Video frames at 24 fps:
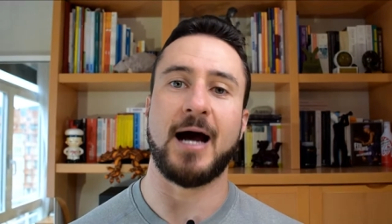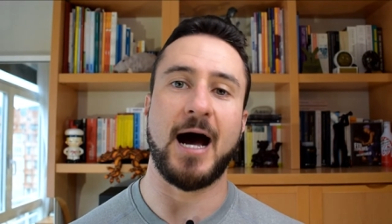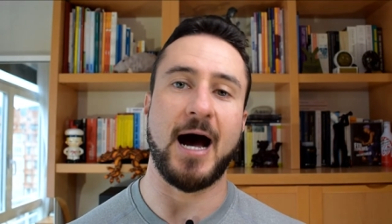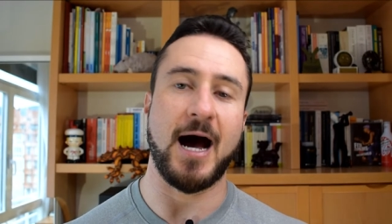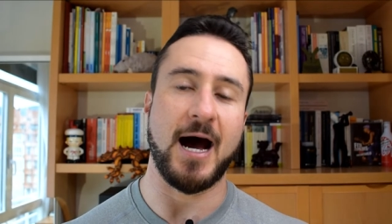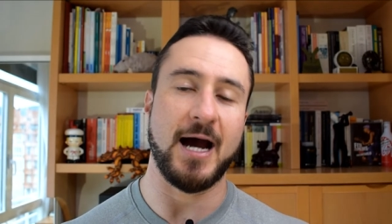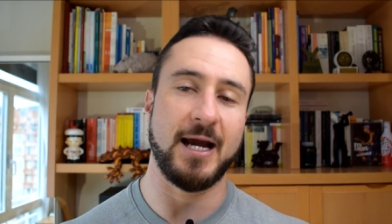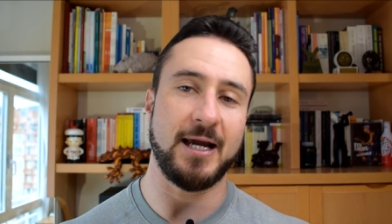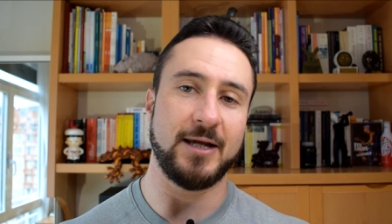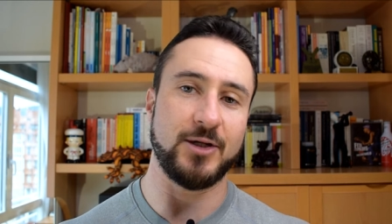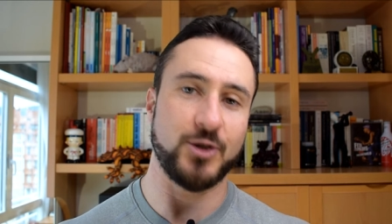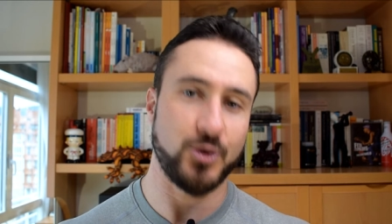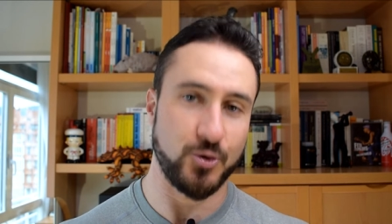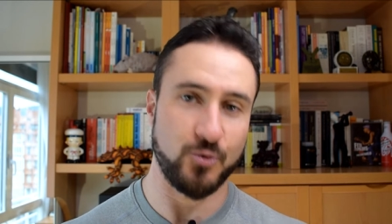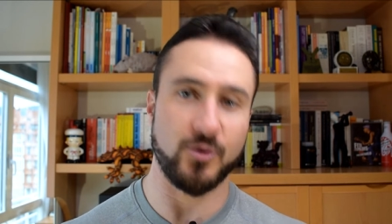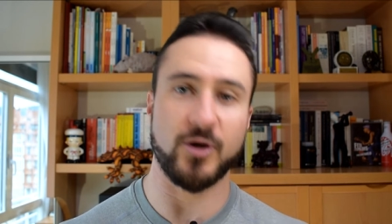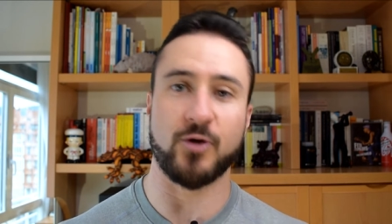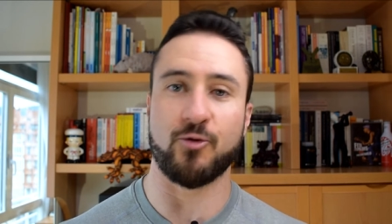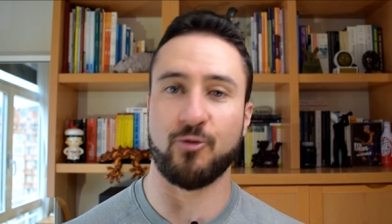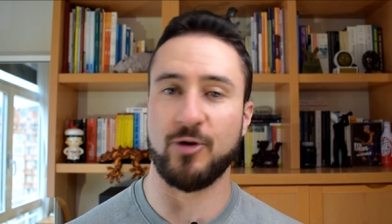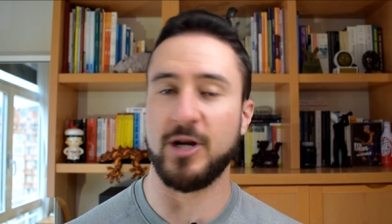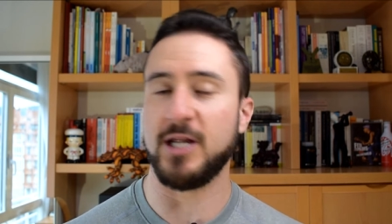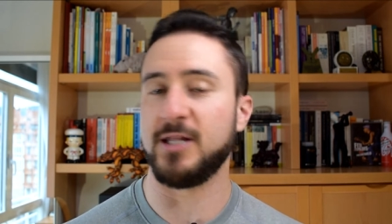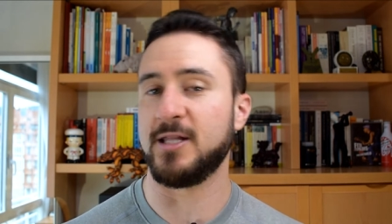I do
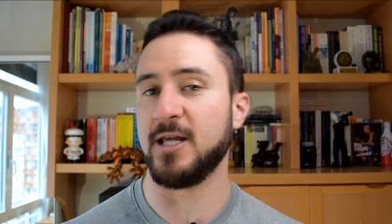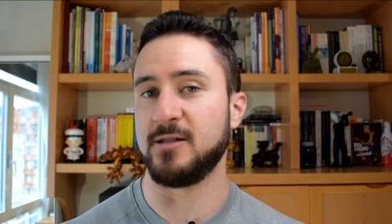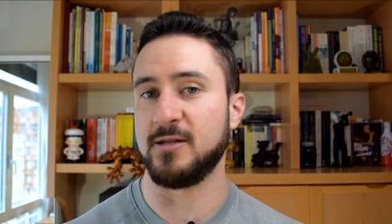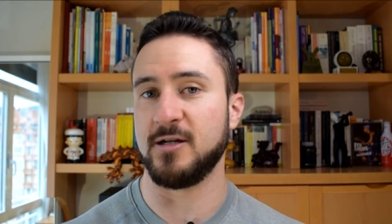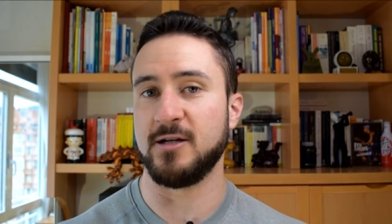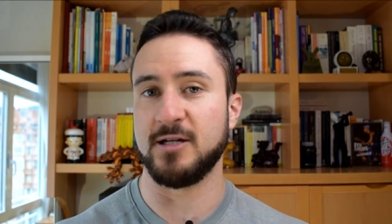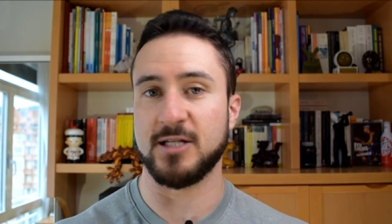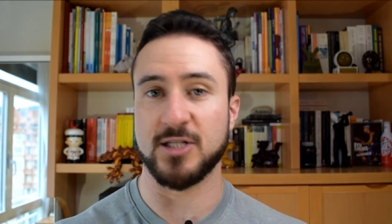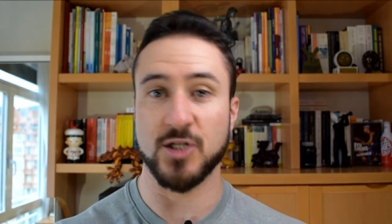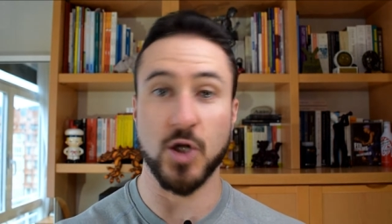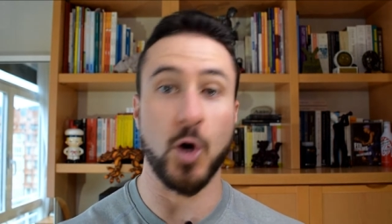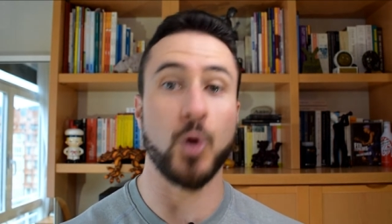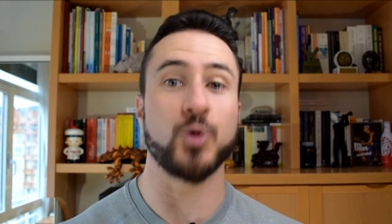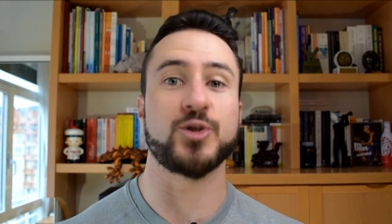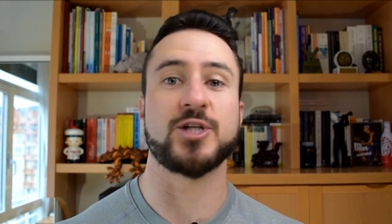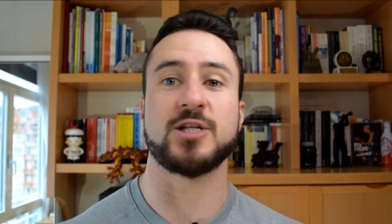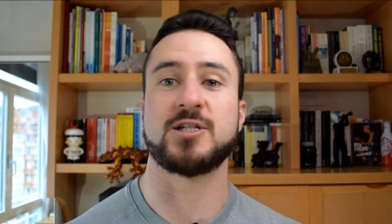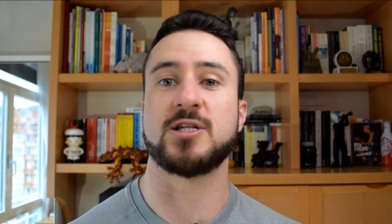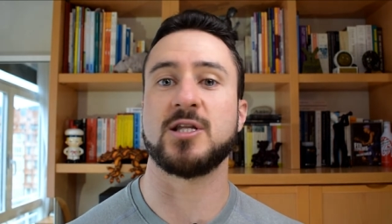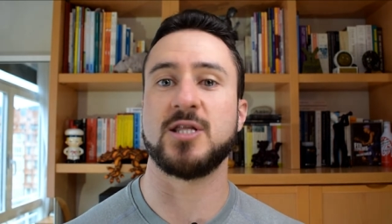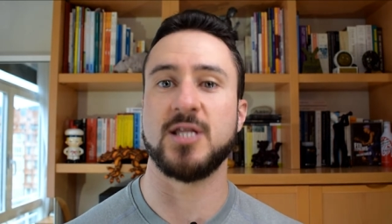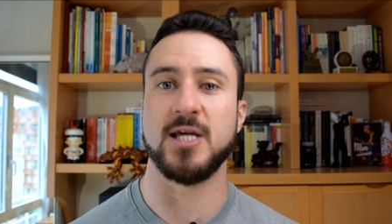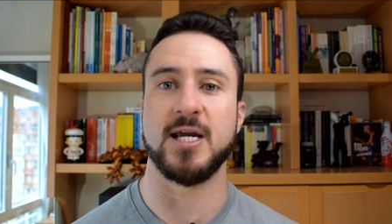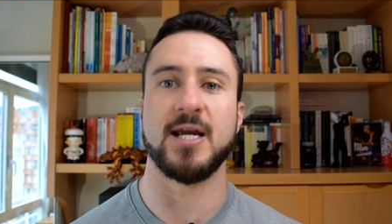agree that there is no
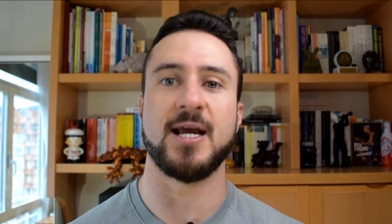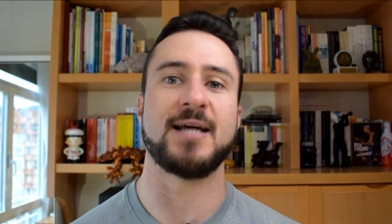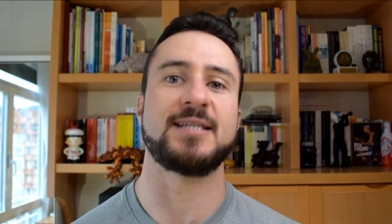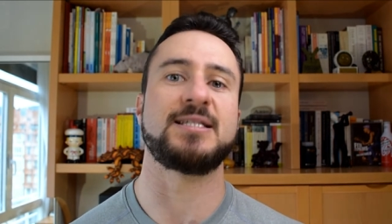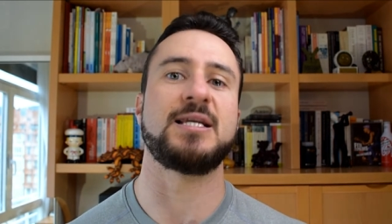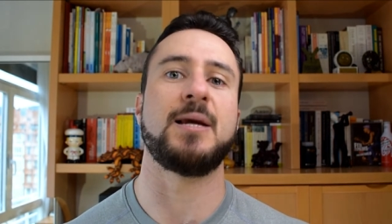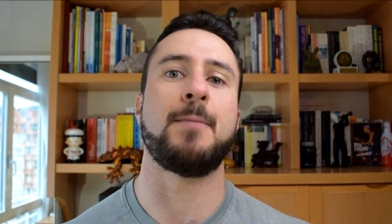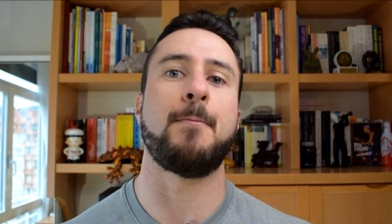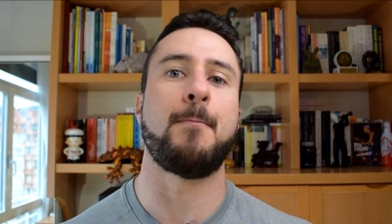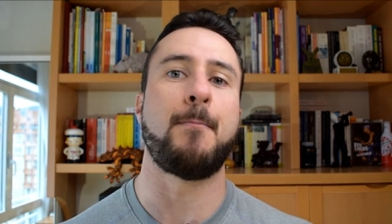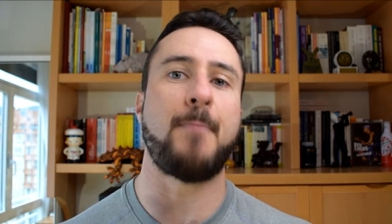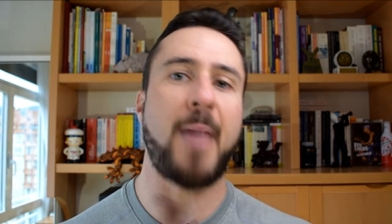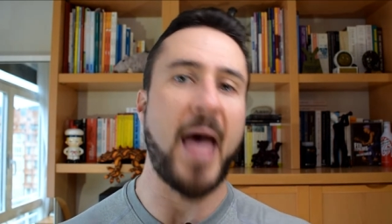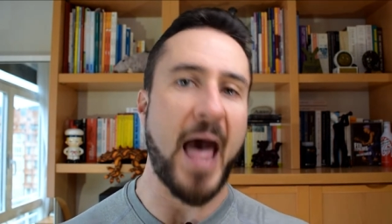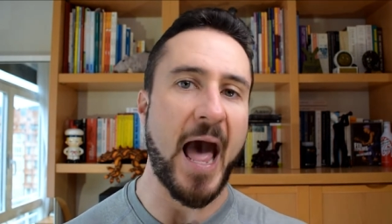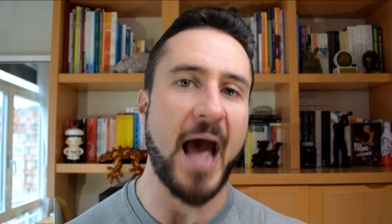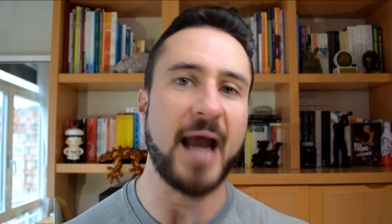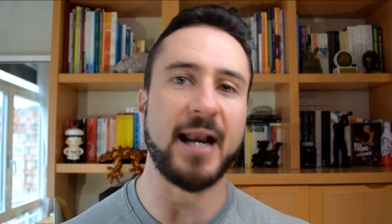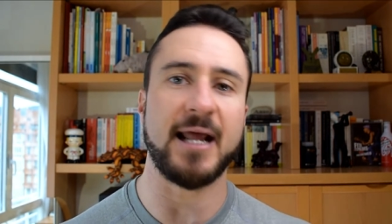such a thing as a bad